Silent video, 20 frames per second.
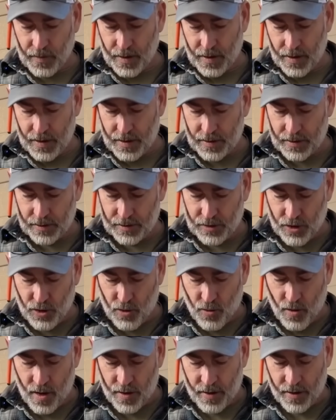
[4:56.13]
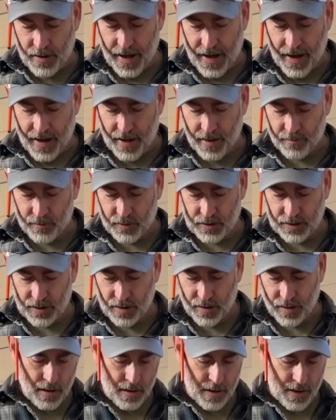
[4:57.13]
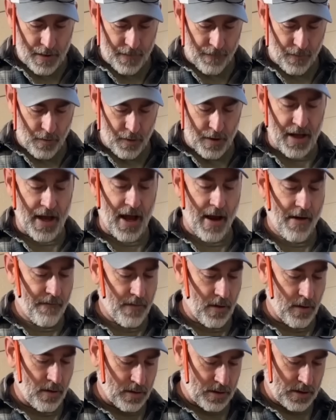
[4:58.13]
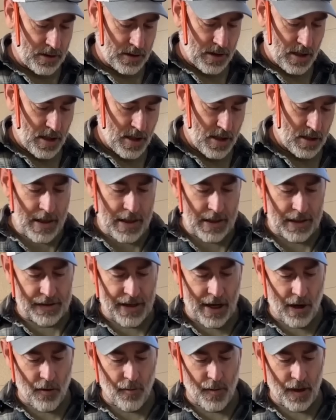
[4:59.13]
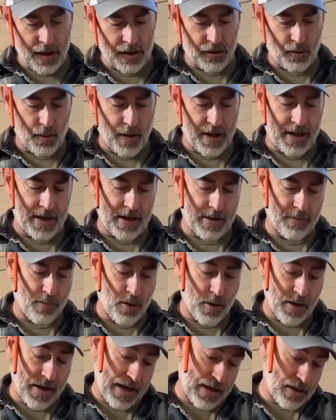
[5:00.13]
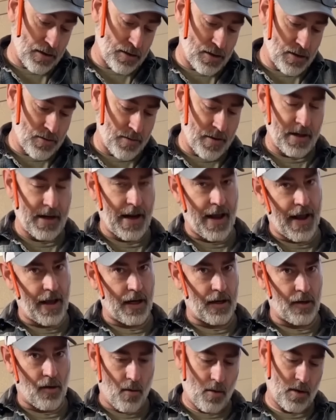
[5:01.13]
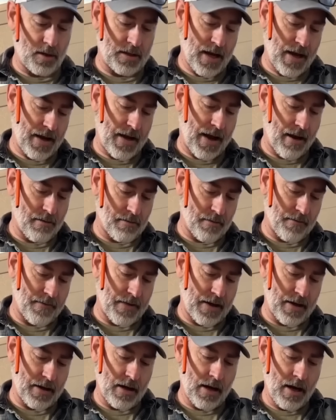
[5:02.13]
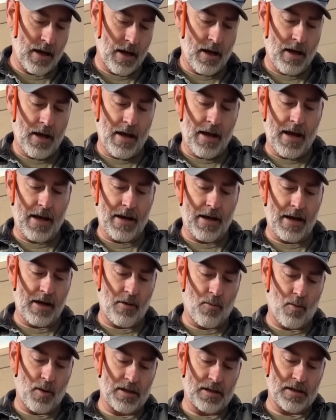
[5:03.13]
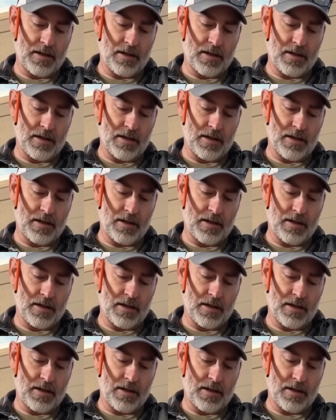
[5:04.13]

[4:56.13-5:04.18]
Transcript: is 200 amps, all right, 48 volts is how much we can put into it and or take out of it at any one